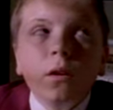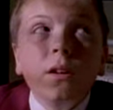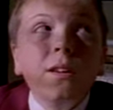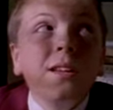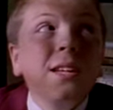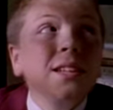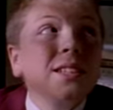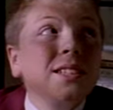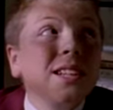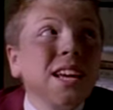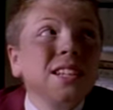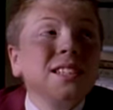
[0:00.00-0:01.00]
He
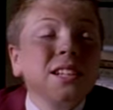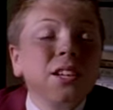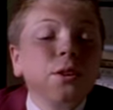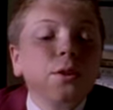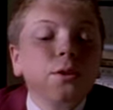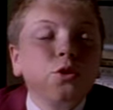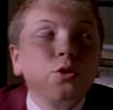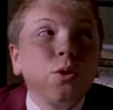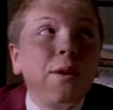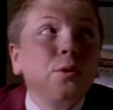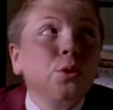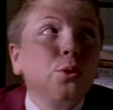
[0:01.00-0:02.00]
says he
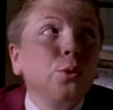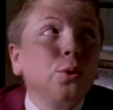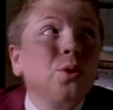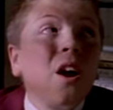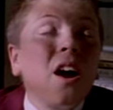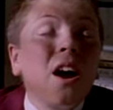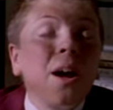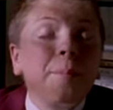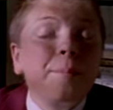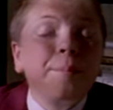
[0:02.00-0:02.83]
traveled through time.